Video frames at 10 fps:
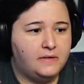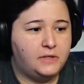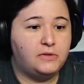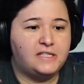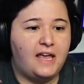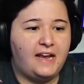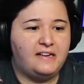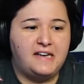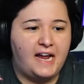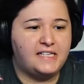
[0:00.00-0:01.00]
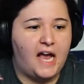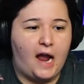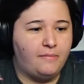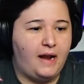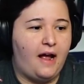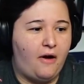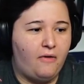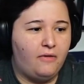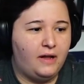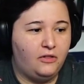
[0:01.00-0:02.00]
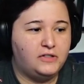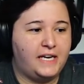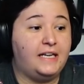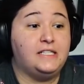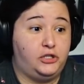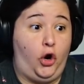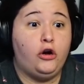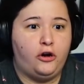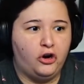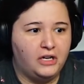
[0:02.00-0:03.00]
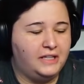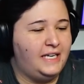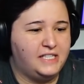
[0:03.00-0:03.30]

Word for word: So it's like nighttime now. It looks like it's darker at least.